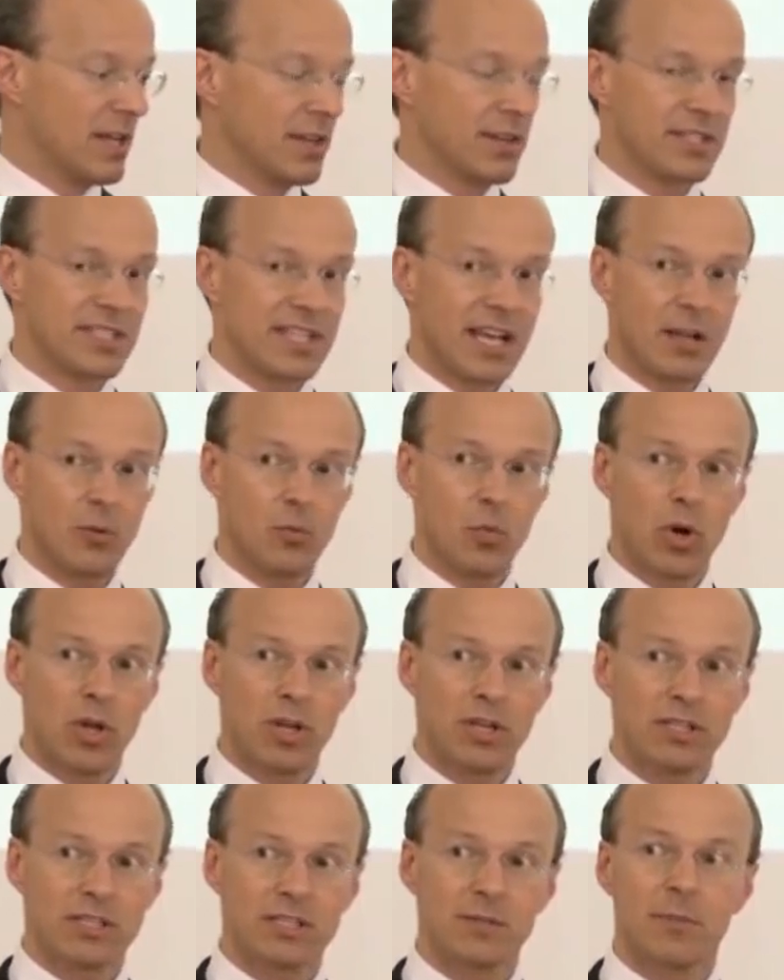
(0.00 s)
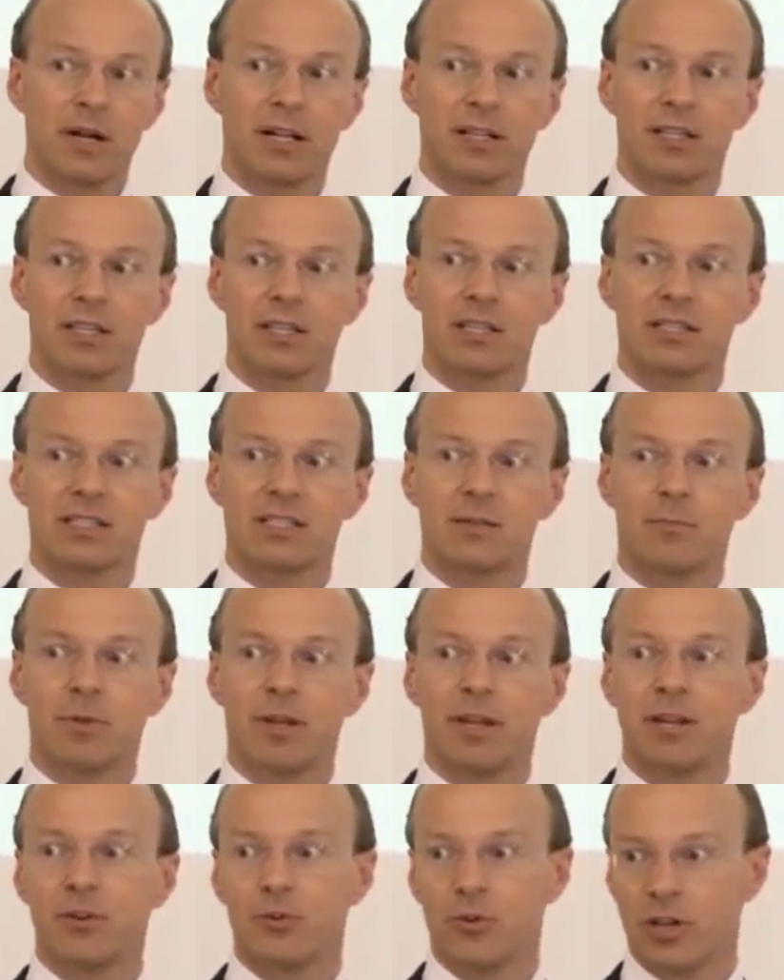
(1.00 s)
The second one is the
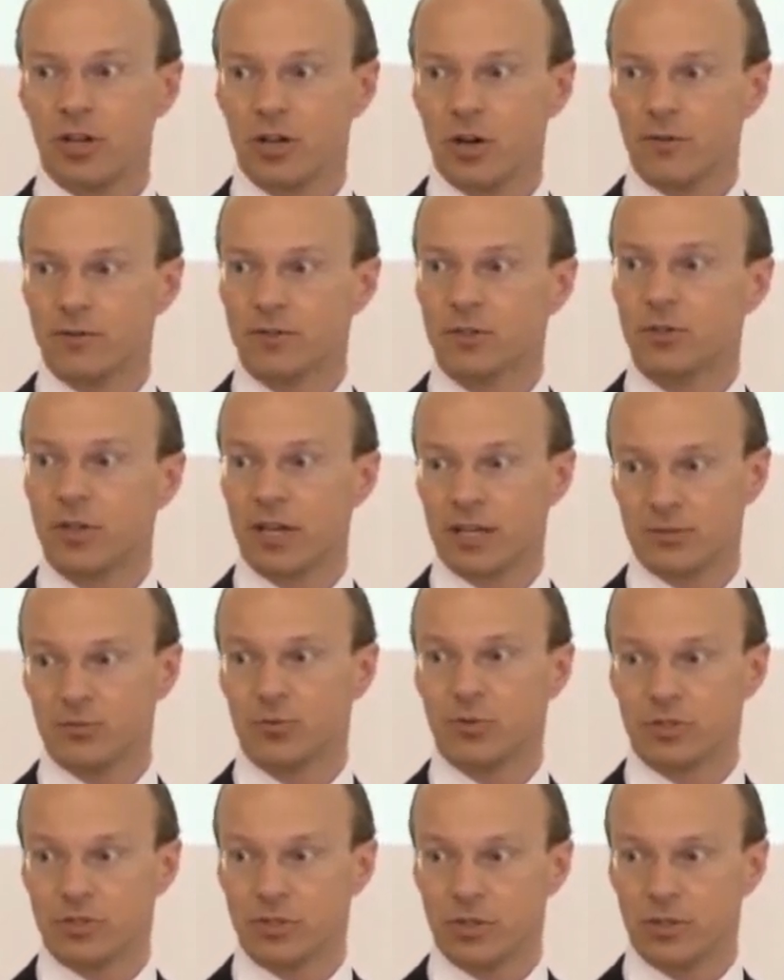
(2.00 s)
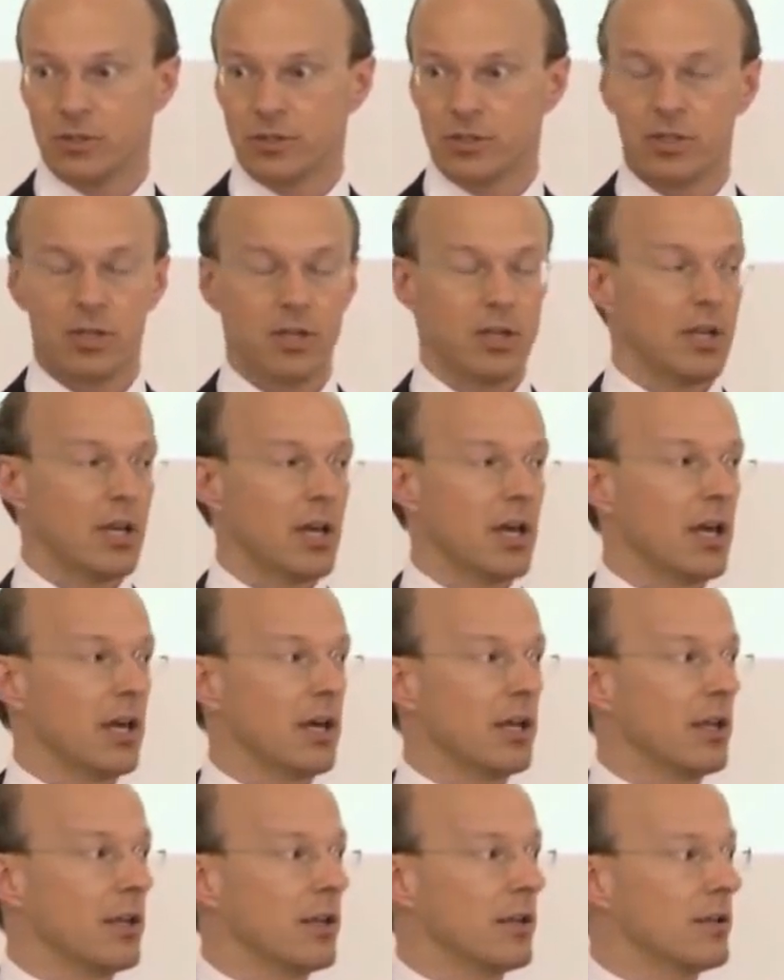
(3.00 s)
multidisciplinary of today's research.
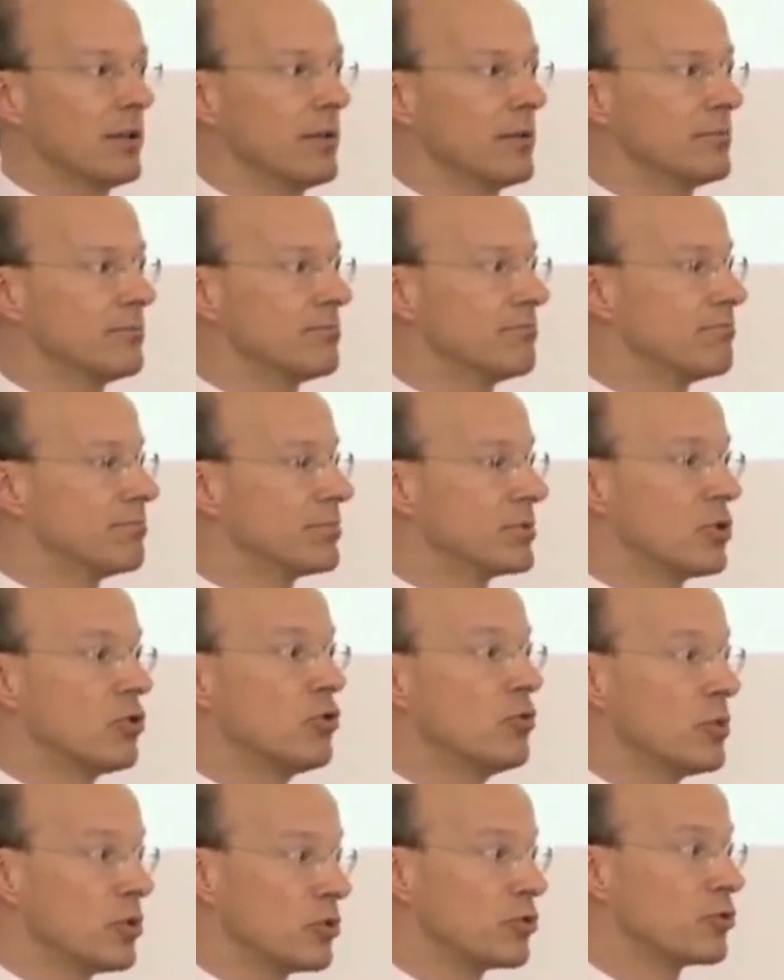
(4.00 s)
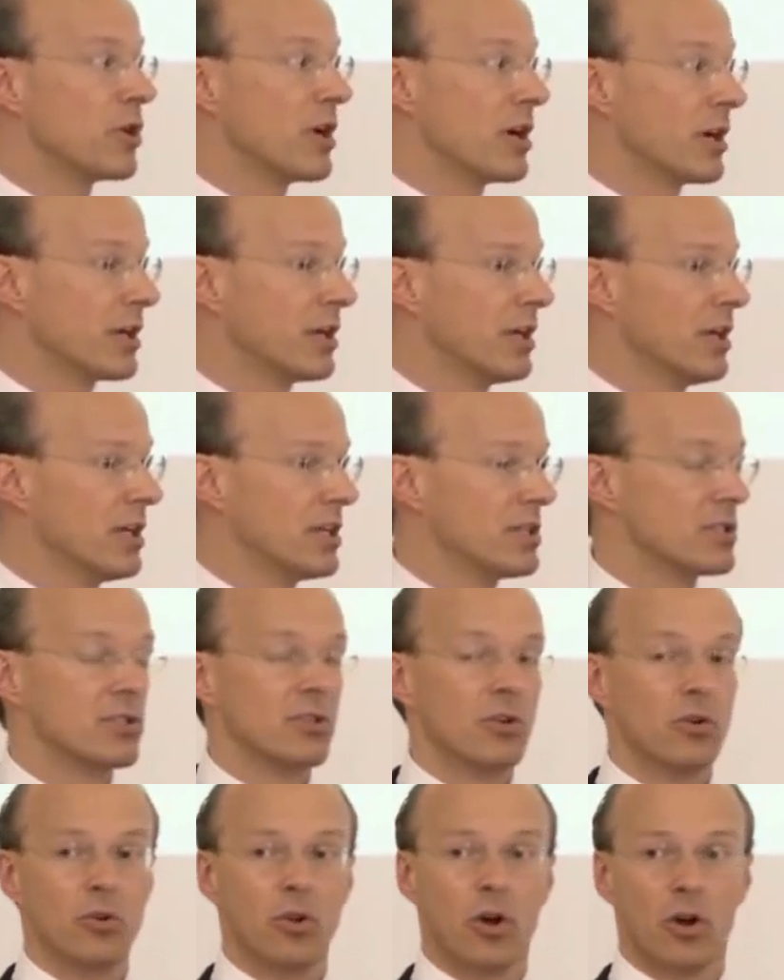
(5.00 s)
And tumor drug is
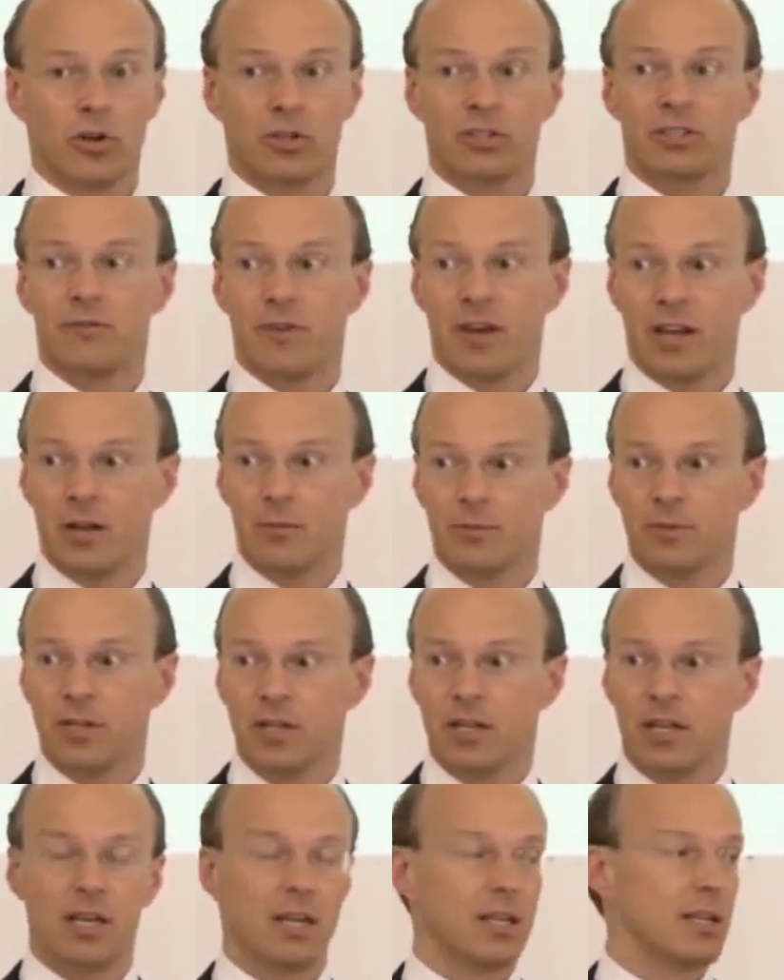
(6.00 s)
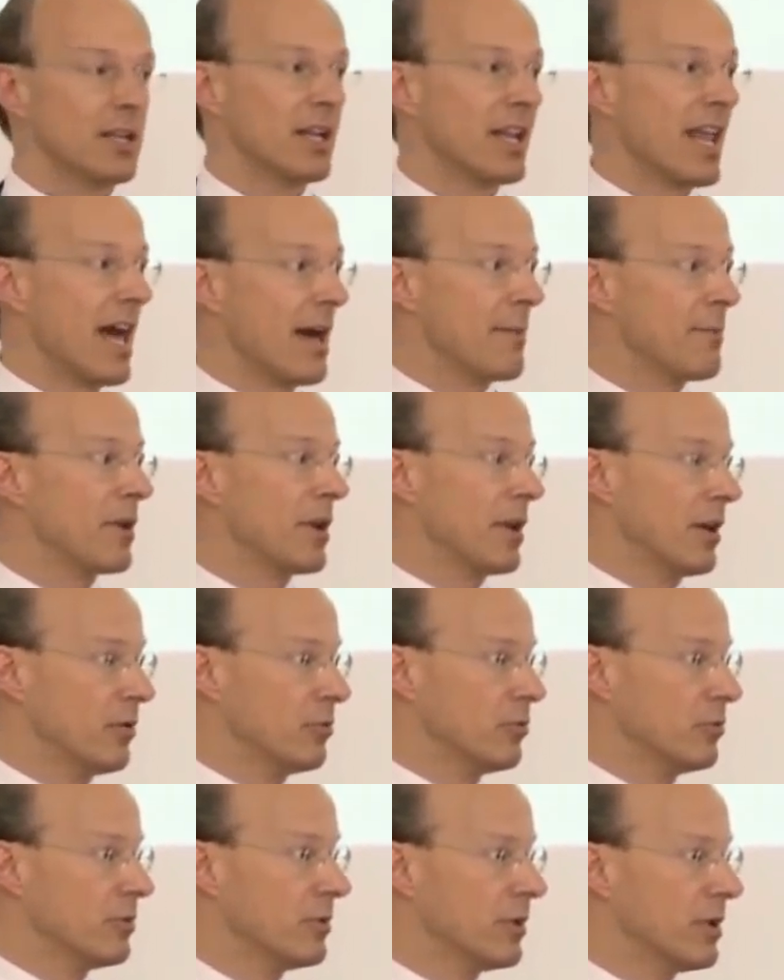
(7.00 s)
no longer developed in a lab alone.